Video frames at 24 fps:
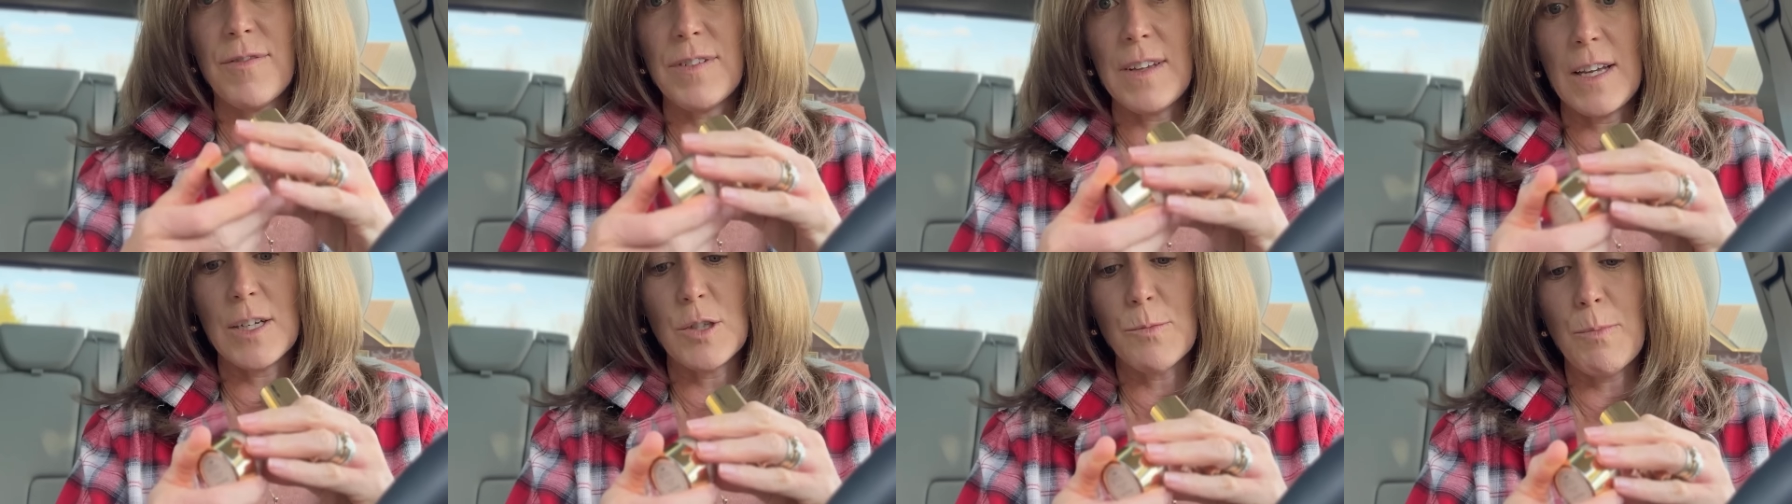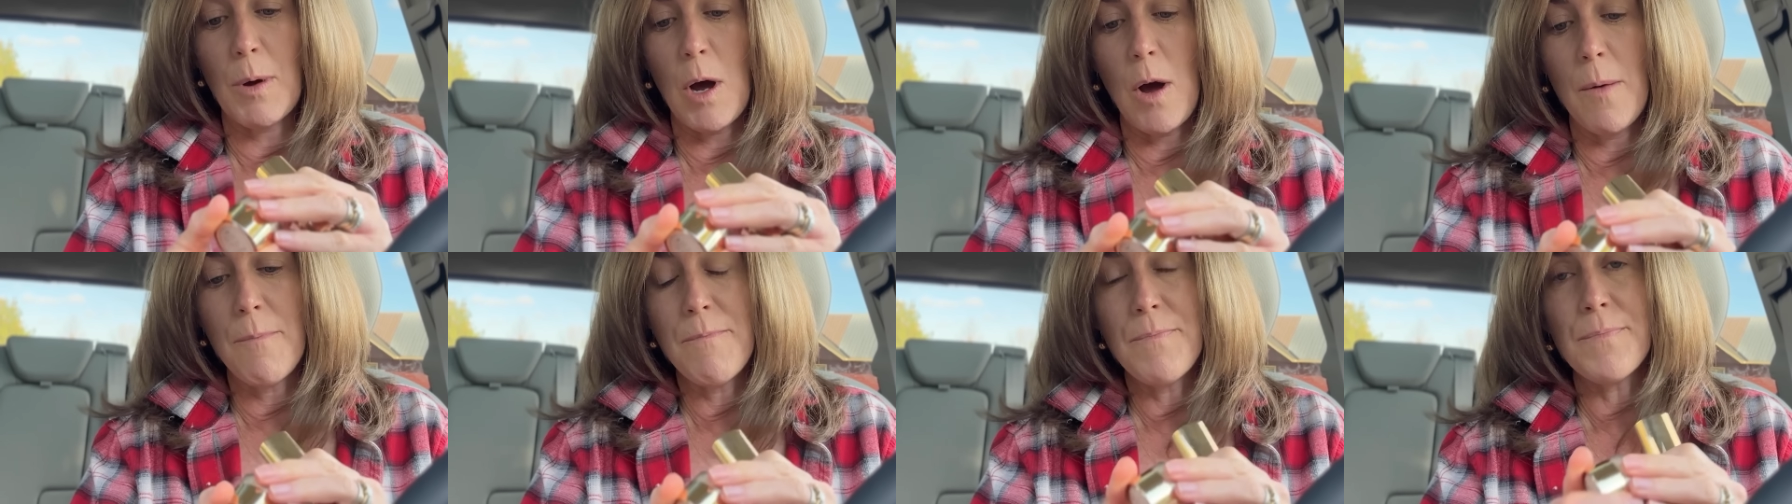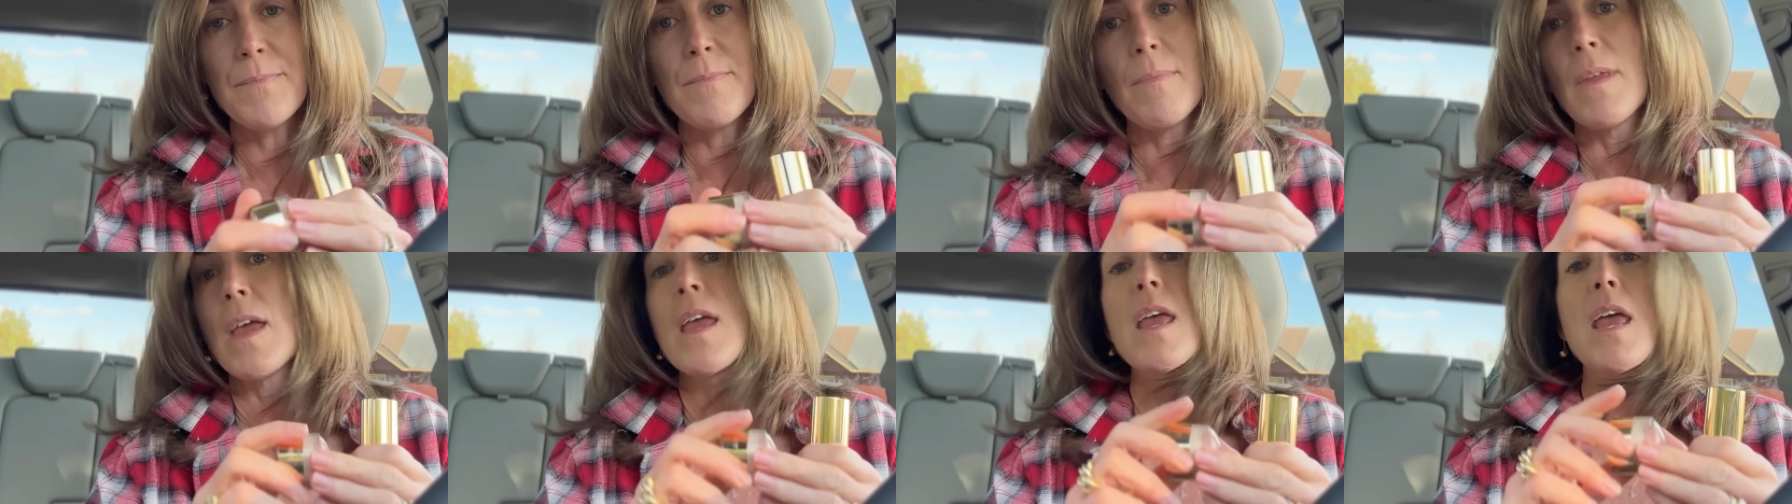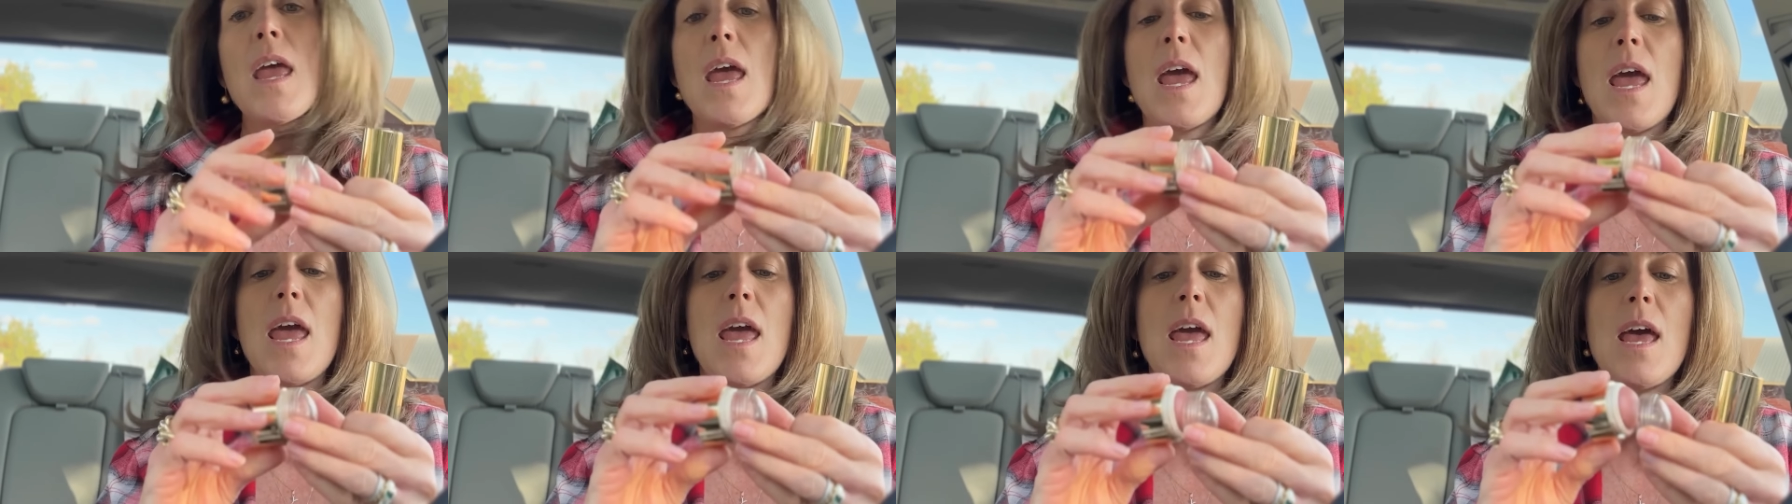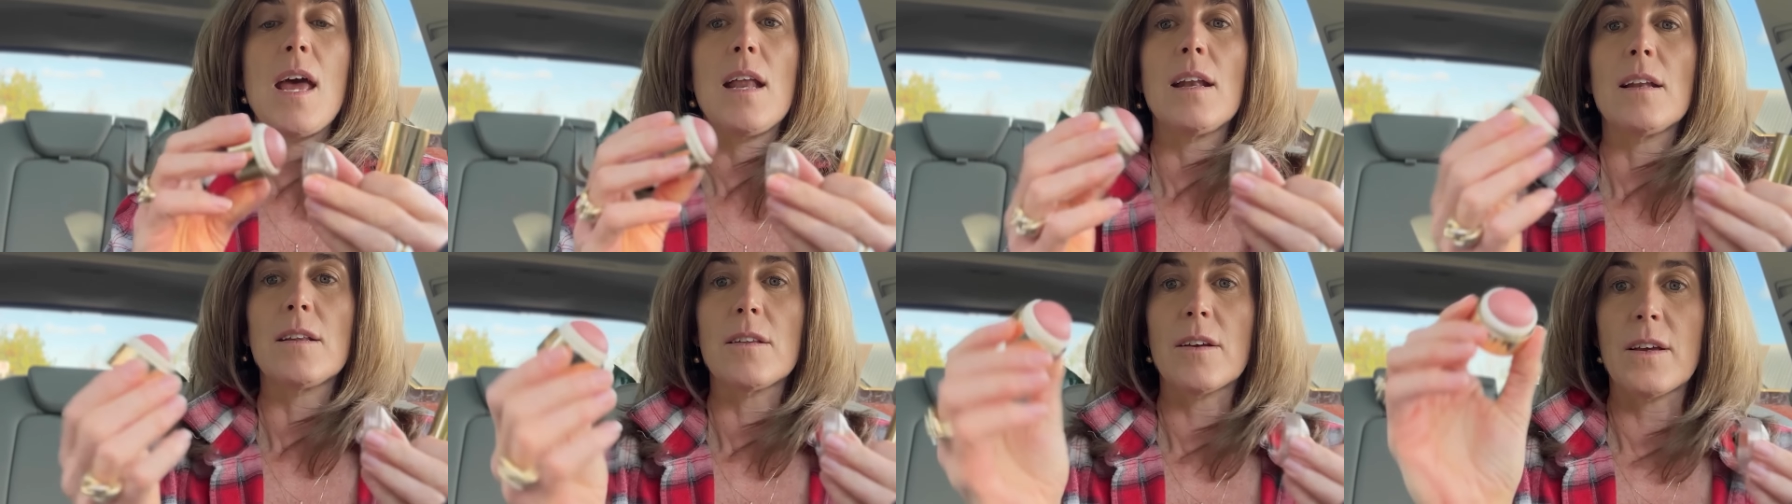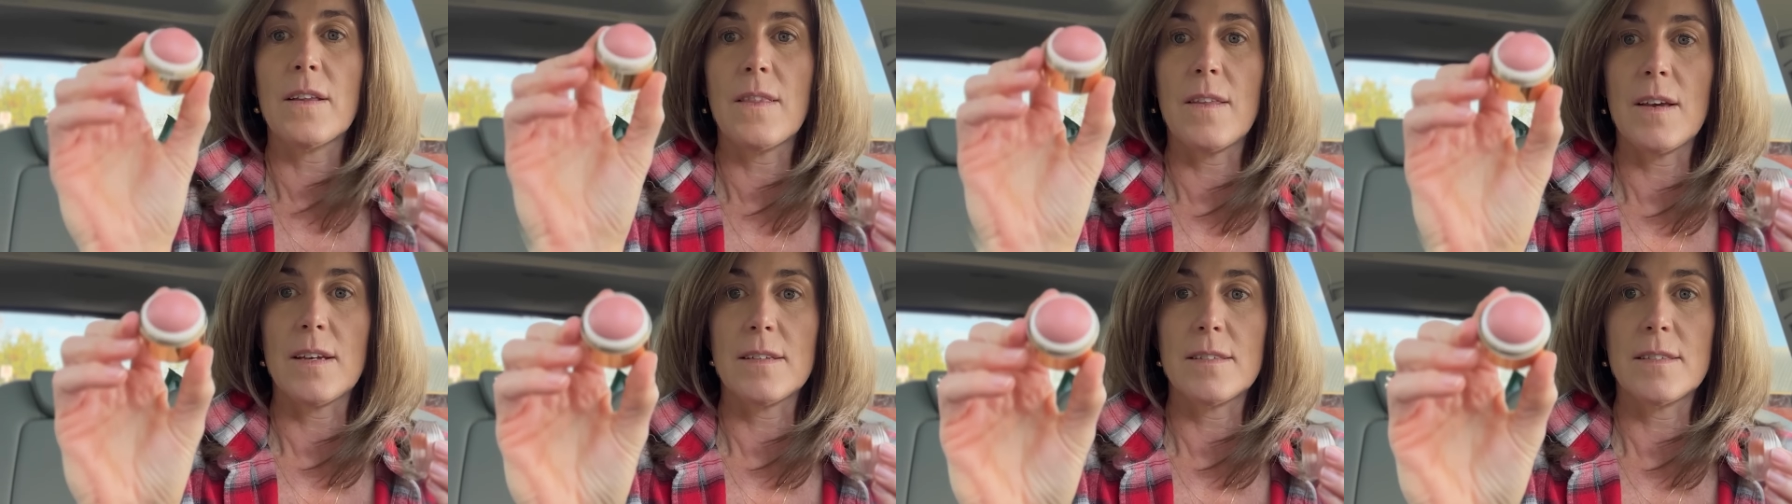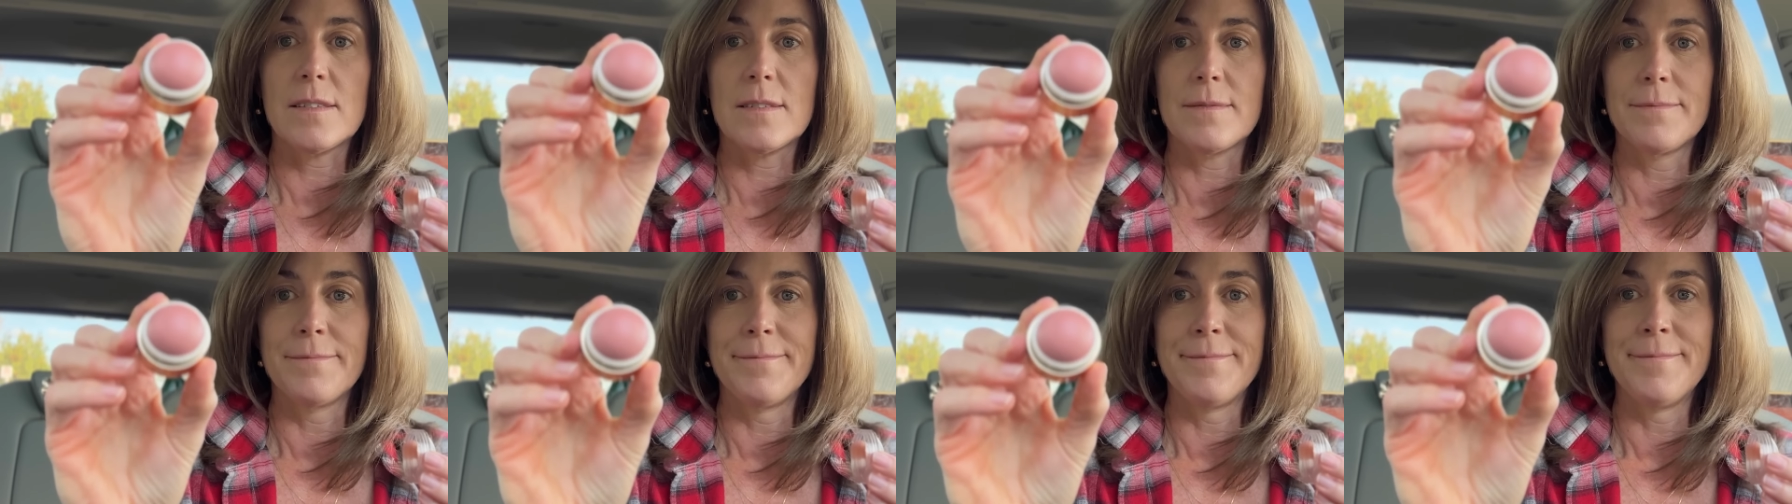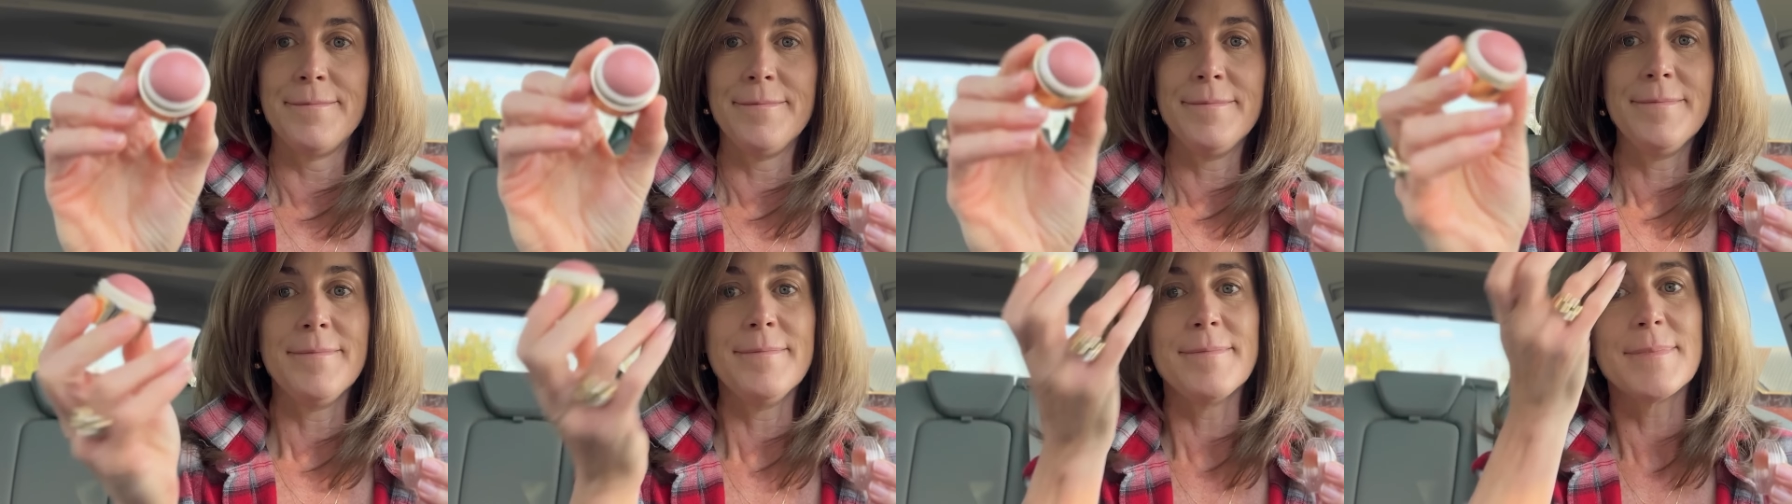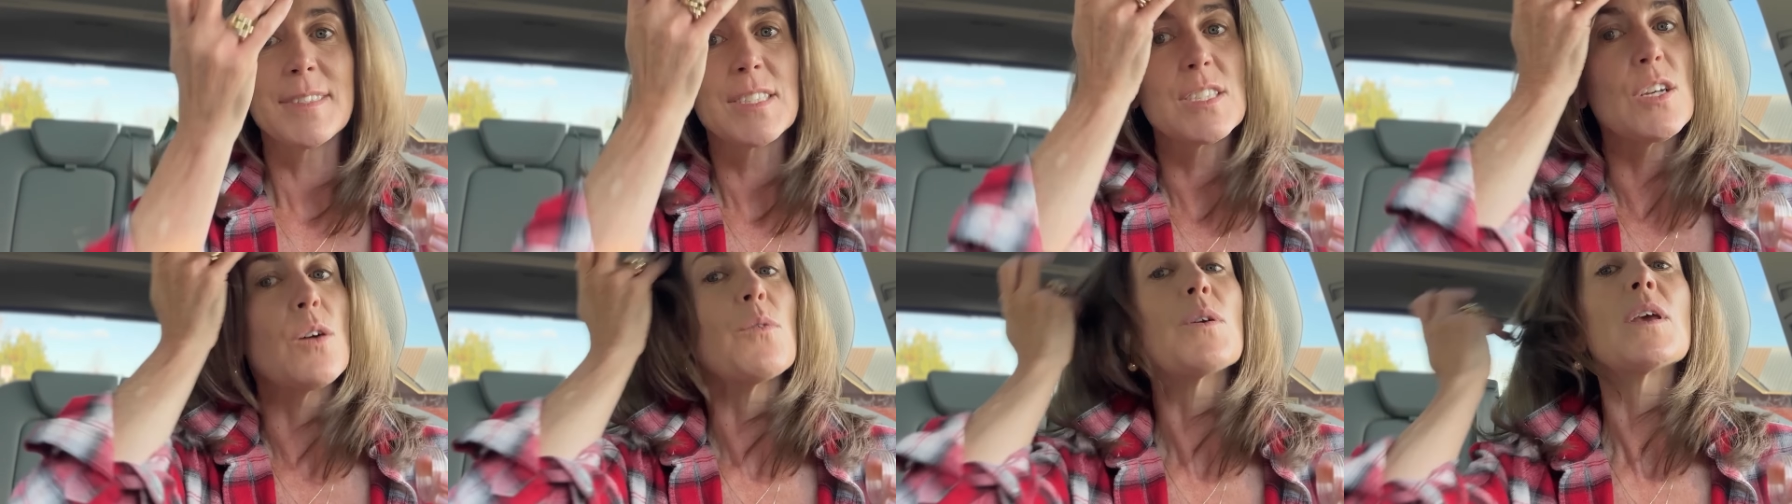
Flush Balm and look at this, mm, so